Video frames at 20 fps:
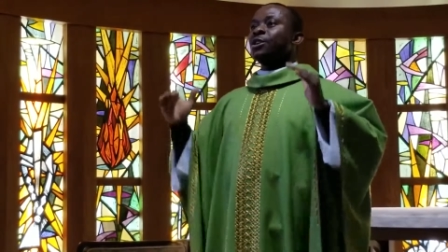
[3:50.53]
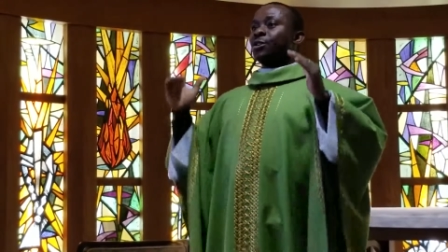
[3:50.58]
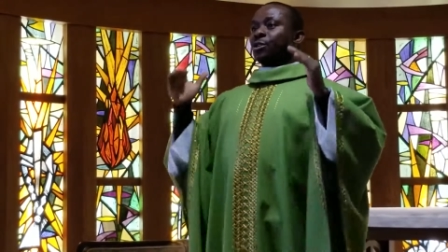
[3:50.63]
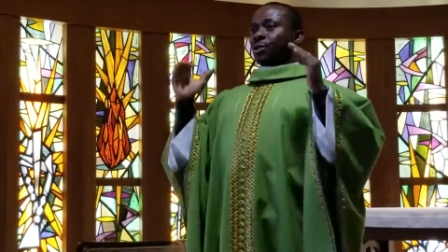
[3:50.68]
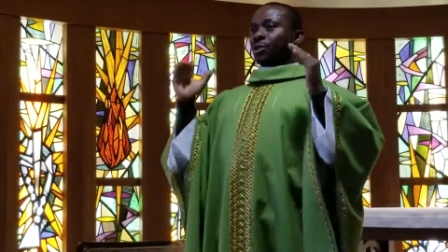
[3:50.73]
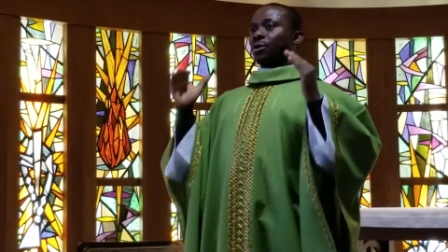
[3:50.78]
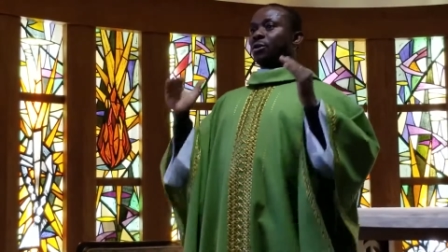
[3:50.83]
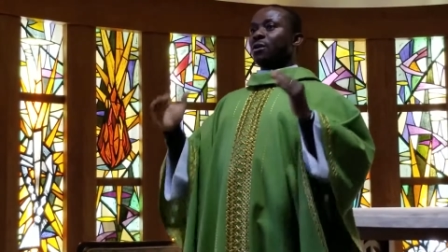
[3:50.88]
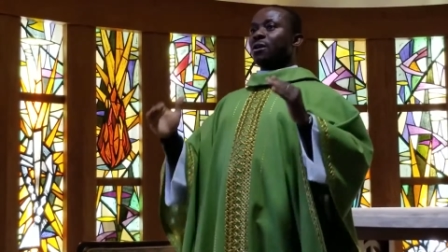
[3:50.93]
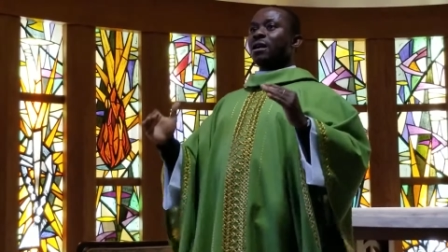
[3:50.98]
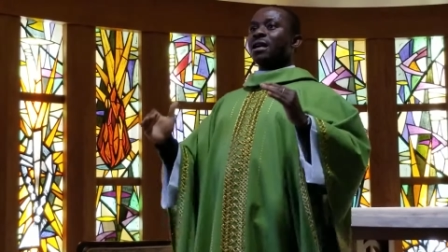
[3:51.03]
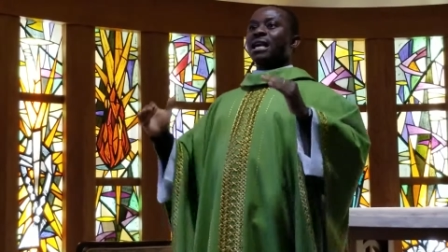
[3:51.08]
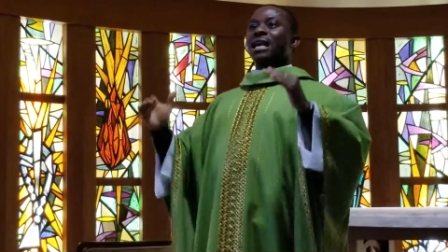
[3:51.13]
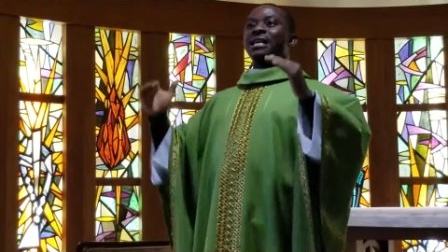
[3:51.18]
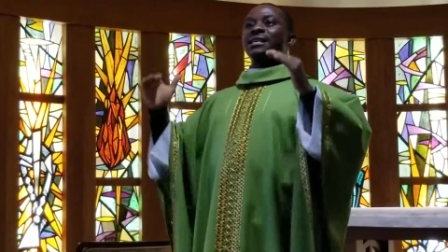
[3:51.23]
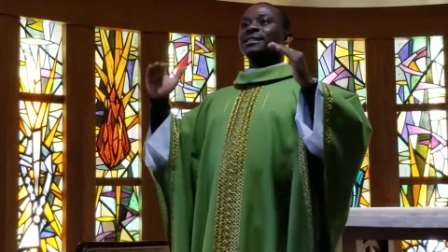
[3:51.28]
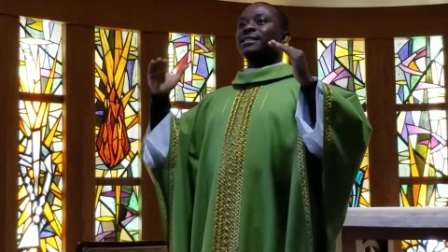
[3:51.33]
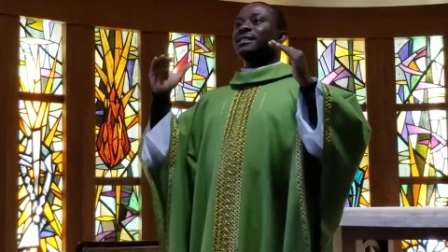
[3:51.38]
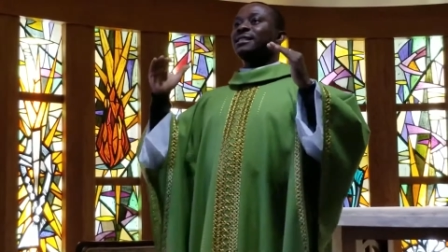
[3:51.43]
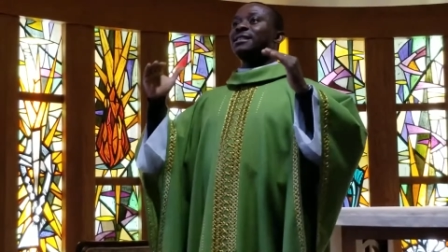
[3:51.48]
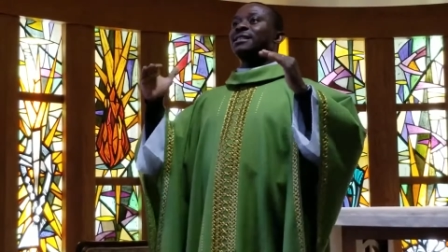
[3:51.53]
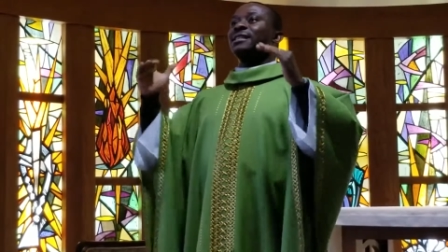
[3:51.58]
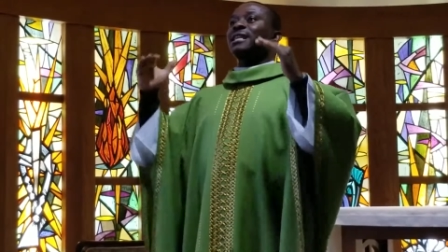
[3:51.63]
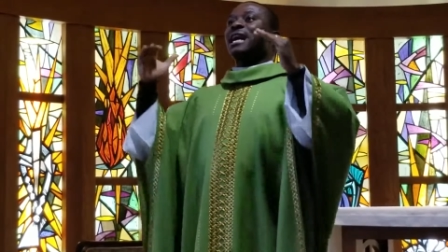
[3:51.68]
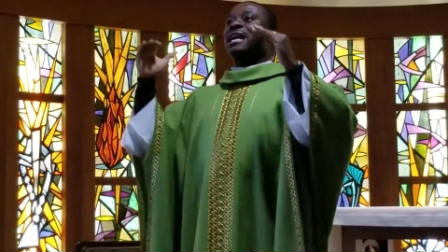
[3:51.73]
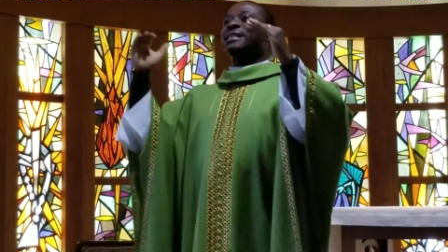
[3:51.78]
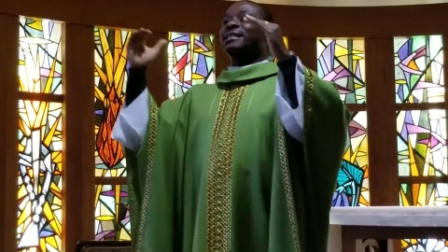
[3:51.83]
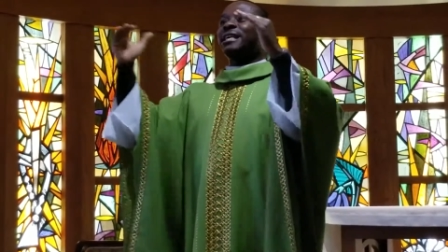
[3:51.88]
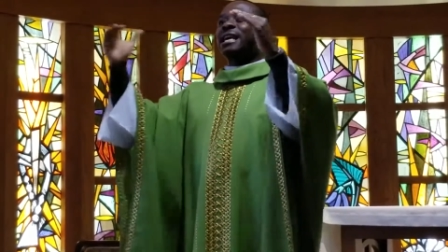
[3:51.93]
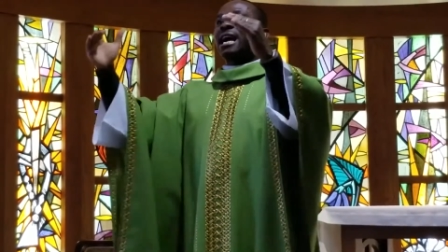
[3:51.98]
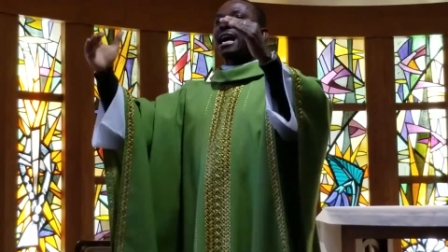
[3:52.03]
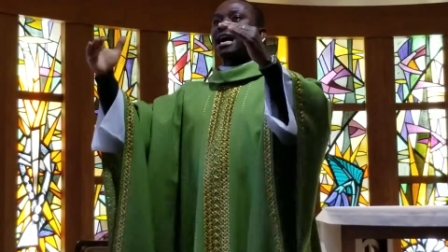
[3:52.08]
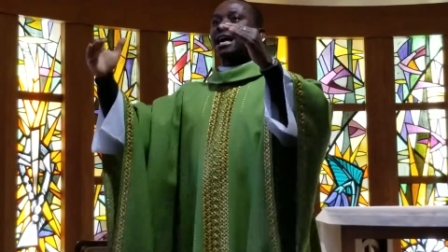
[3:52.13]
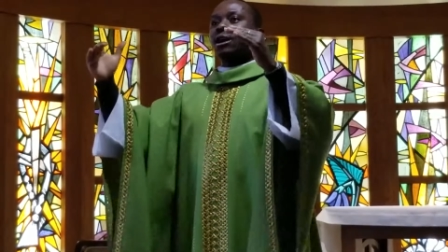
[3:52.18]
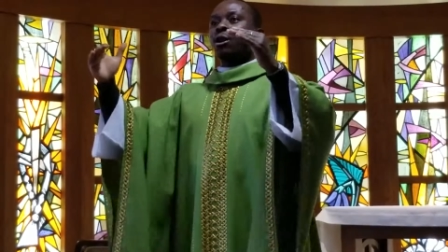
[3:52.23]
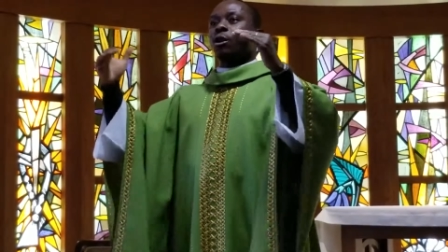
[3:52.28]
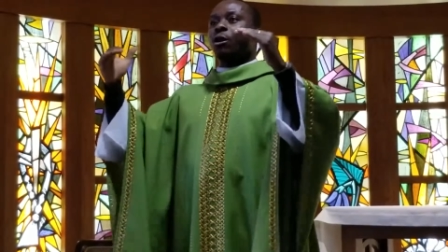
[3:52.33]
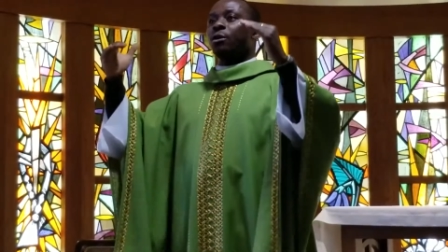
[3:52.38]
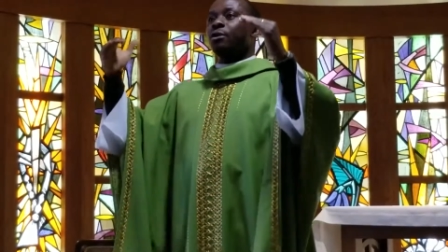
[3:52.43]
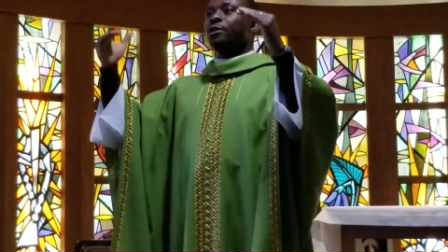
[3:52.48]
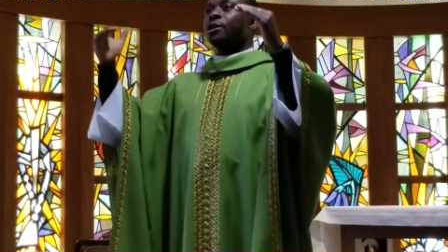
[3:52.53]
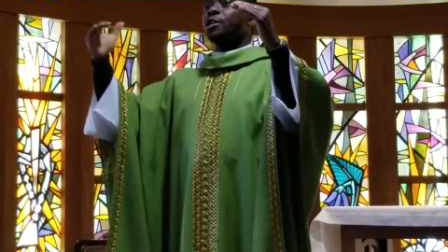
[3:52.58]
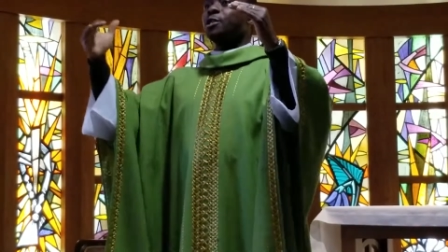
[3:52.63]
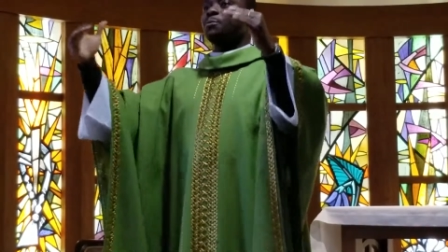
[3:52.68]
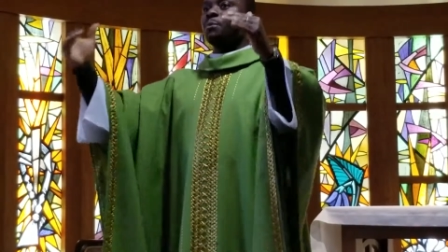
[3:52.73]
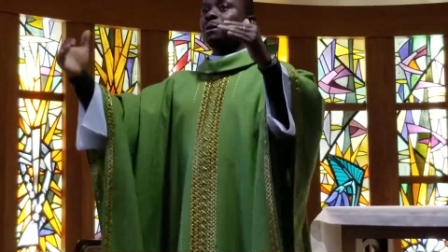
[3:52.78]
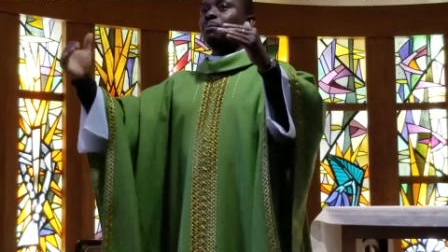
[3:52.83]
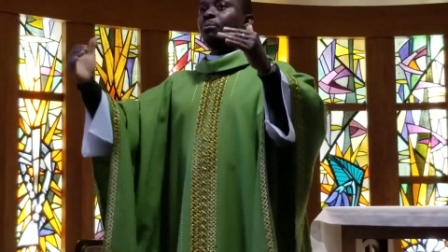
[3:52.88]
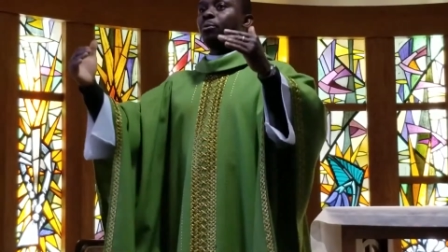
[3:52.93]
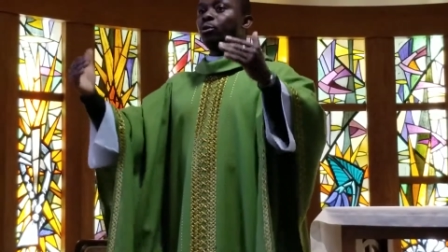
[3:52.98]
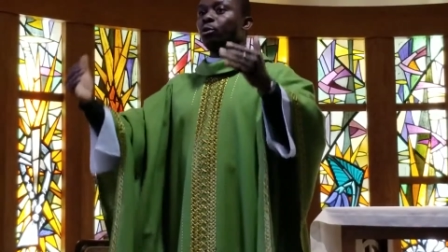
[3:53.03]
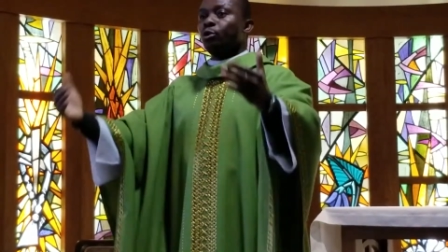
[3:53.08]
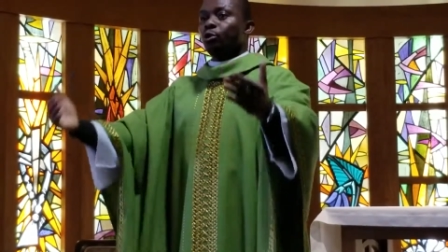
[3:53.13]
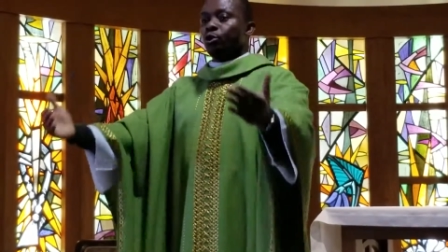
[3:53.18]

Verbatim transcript: so long as that guy or those people